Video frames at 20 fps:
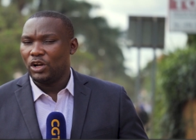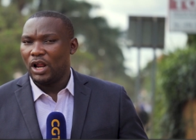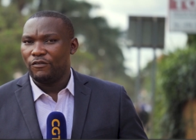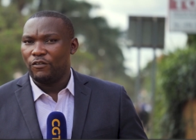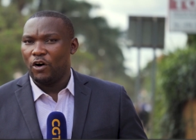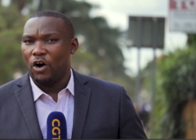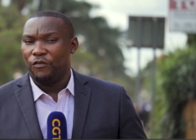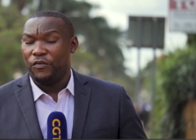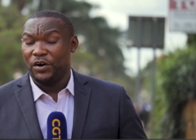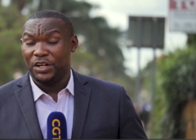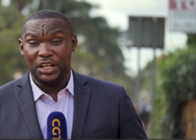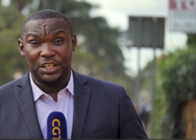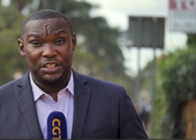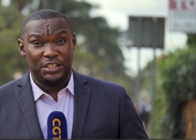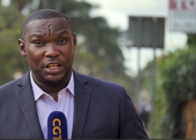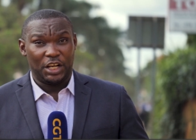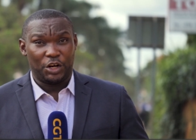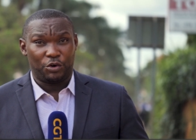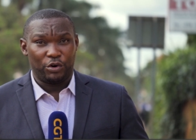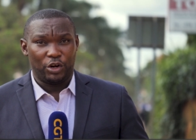could have offered a
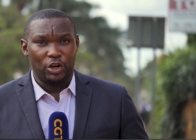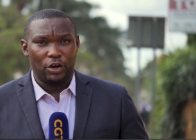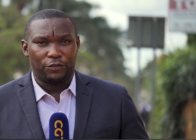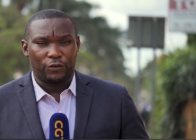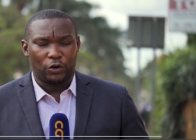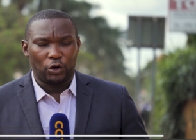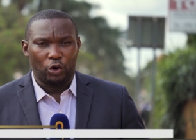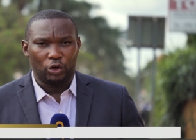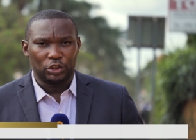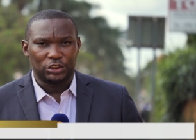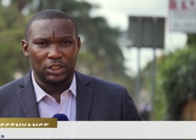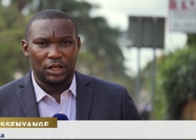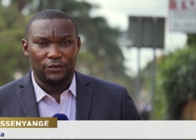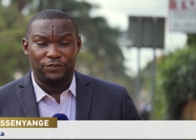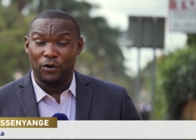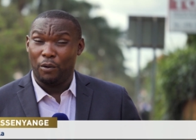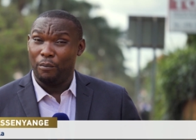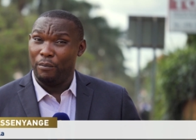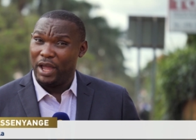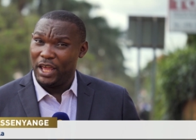degree of closure
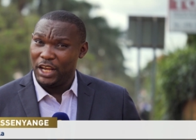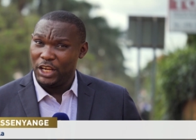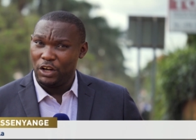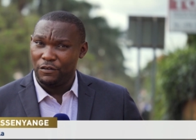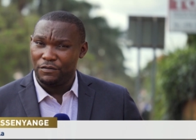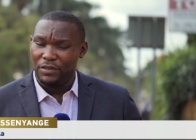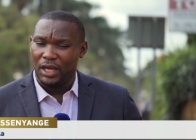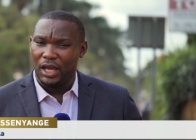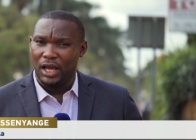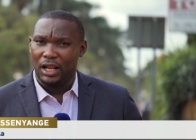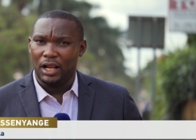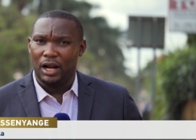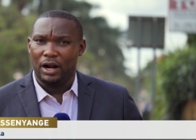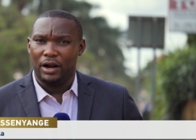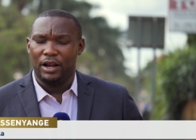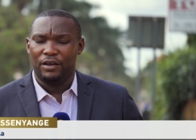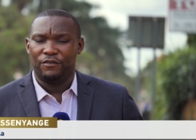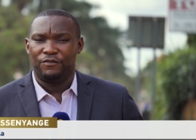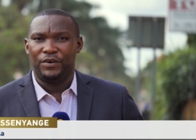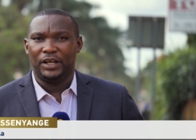for many of the
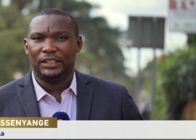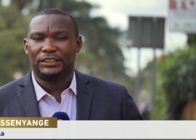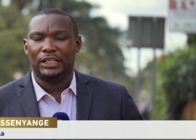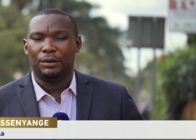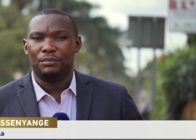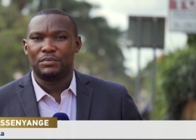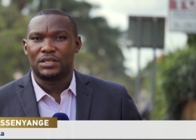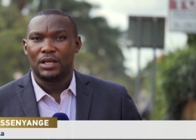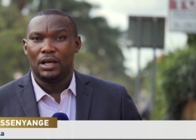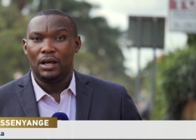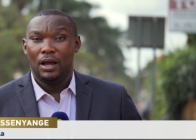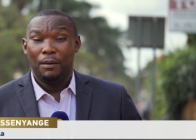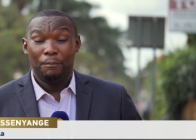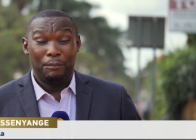LRA victims,